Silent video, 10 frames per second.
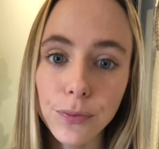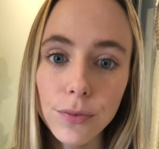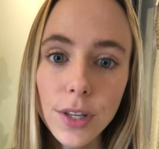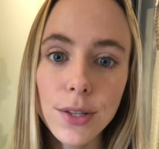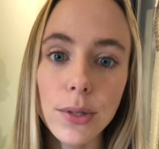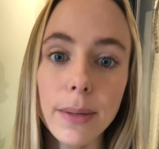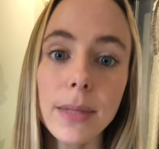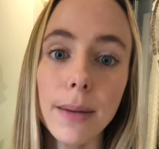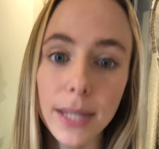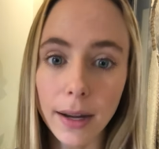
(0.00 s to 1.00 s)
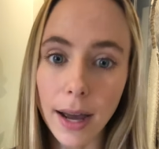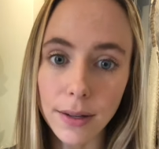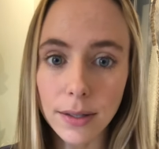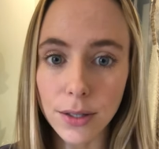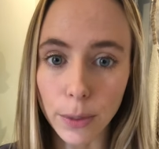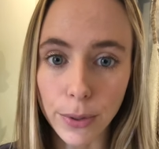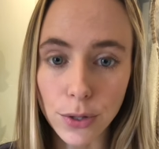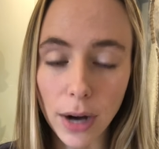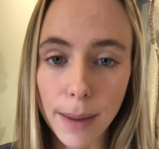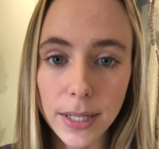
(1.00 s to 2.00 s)
So sometimes antacids are
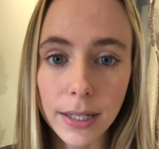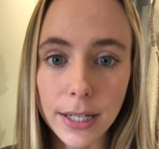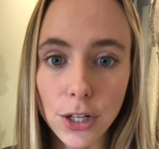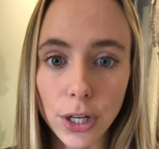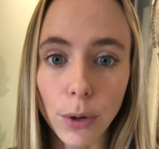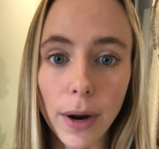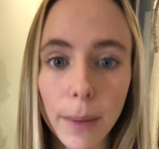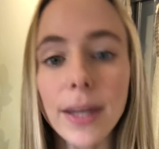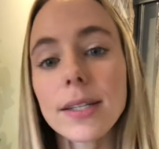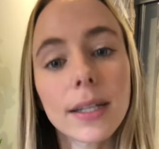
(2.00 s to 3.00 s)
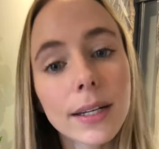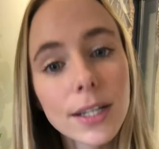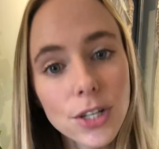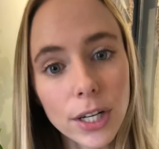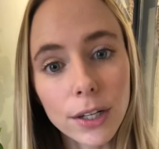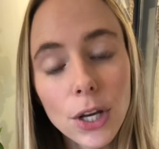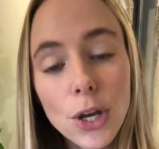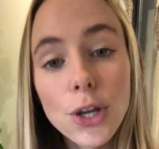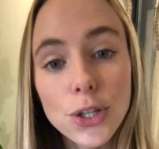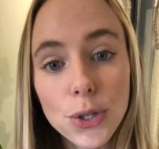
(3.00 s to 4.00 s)
prescribed in addition or recommended in addition
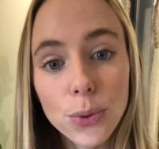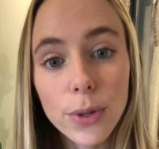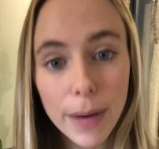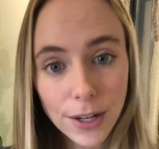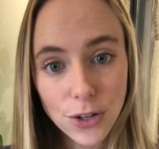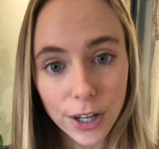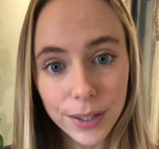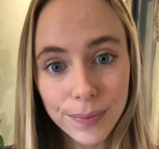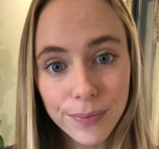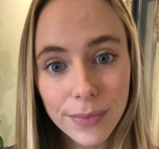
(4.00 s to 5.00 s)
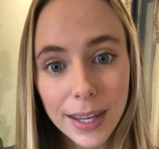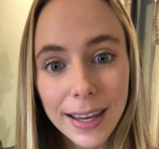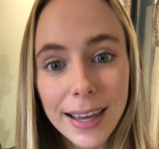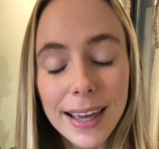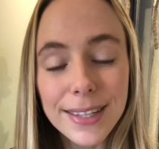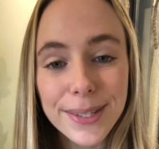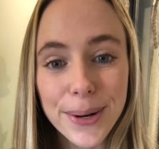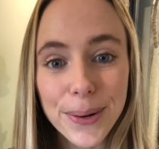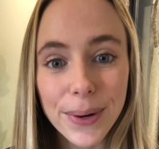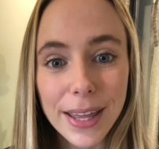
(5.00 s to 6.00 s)
to the Benadryl.
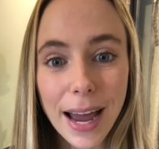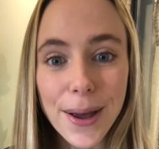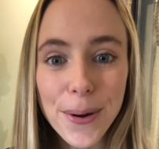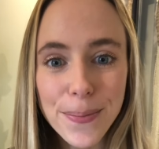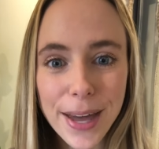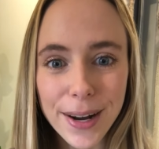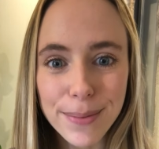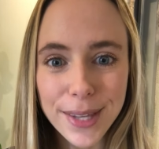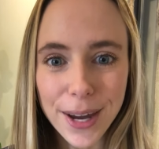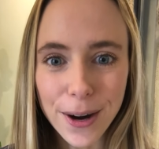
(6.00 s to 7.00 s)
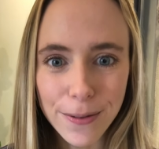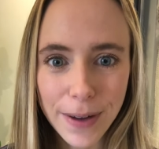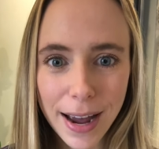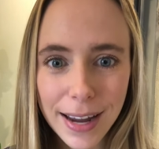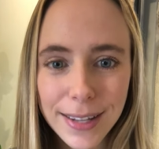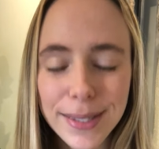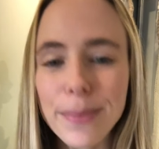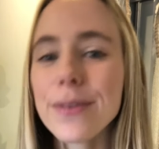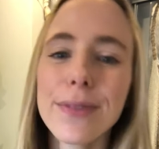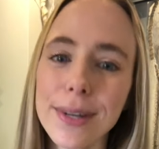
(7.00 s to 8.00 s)
So I hope that helps clarify some
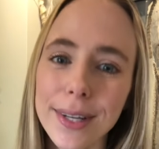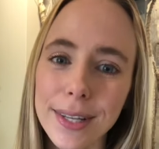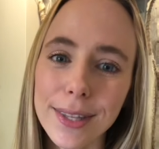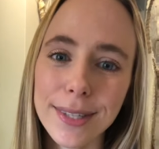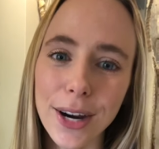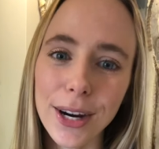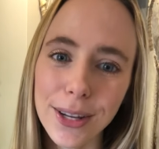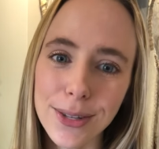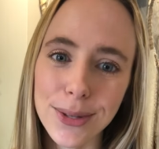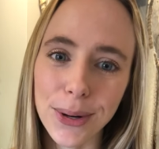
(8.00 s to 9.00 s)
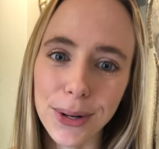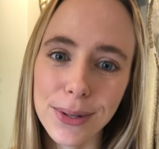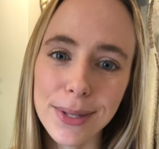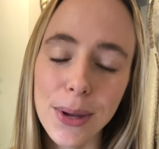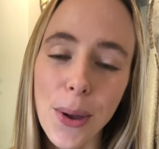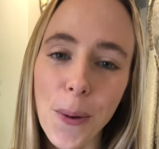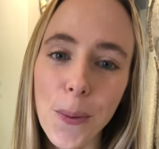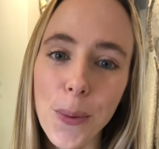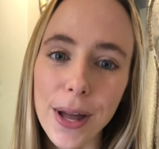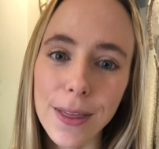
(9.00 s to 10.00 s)
of the scary concerns
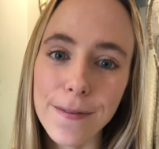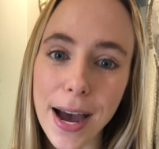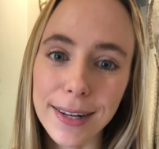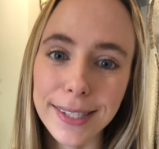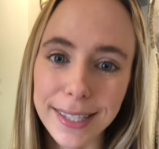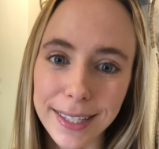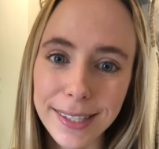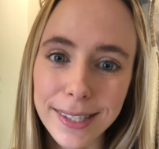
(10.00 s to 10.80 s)
with vaccines.